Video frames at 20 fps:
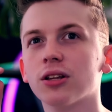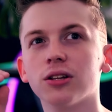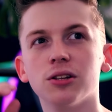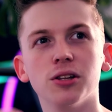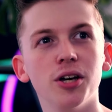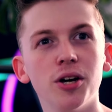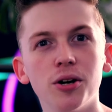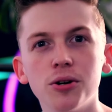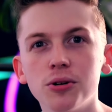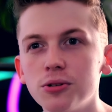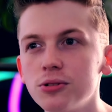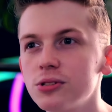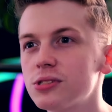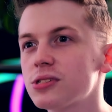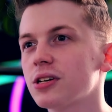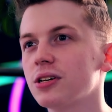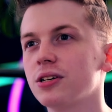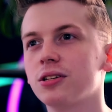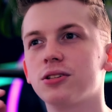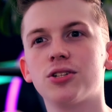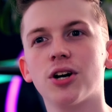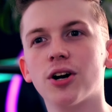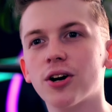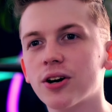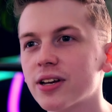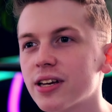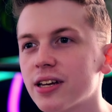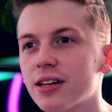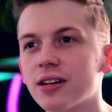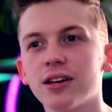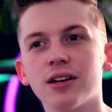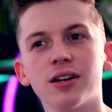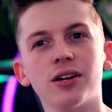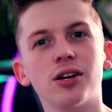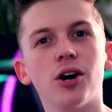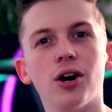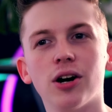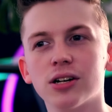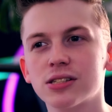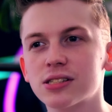Lowe's, Target,
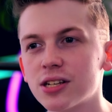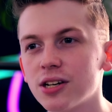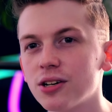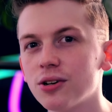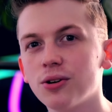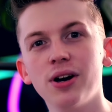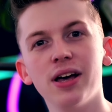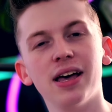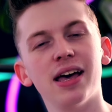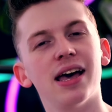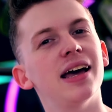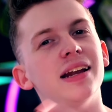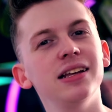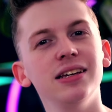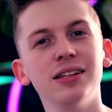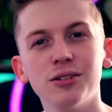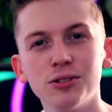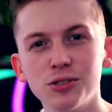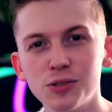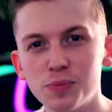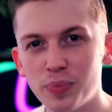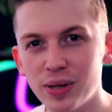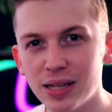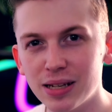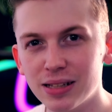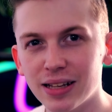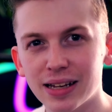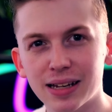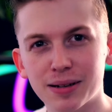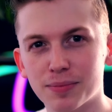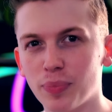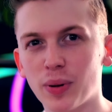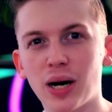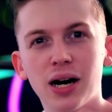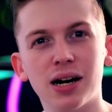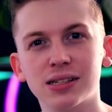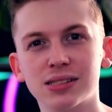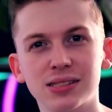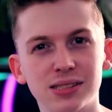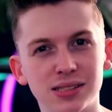Costco, any of those big like
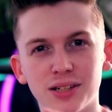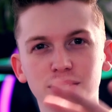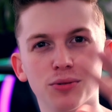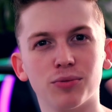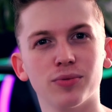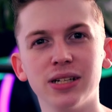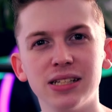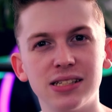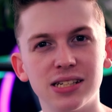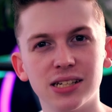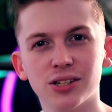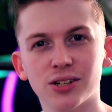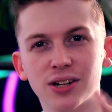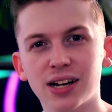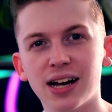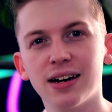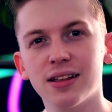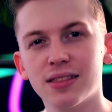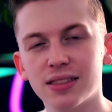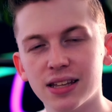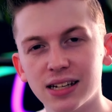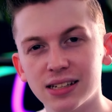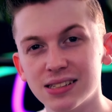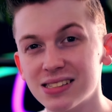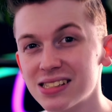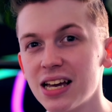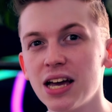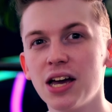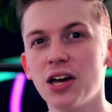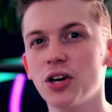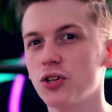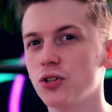box, you know, retailer kind of things.